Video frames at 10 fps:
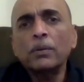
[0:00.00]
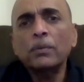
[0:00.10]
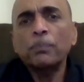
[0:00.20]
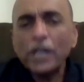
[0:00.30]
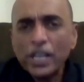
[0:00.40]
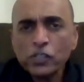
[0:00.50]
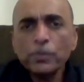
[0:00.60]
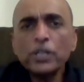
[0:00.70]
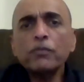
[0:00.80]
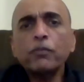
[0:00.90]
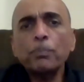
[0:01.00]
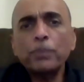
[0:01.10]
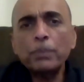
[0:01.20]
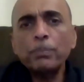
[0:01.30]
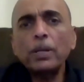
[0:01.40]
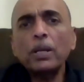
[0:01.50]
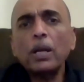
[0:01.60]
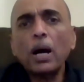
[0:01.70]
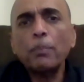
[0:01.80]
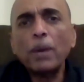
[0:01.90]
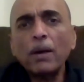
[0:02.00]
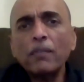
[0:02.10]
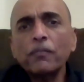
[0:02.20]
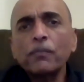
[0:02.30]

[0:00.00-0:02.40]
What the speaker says: Placement for people above,